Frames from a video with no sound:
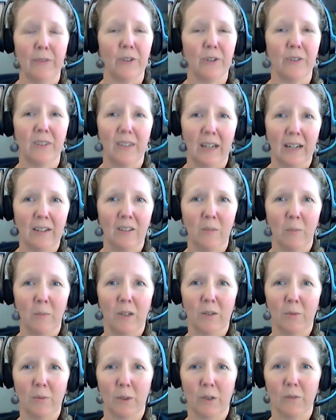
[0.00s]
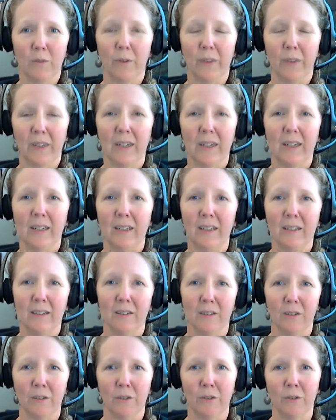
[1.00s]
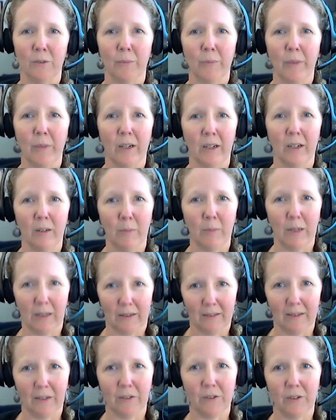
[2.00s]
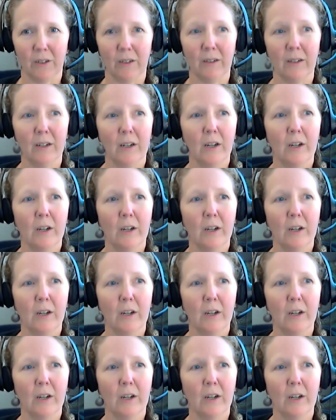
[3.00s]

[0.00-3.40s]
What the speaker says: There's not as much work for the kidney to do, etc.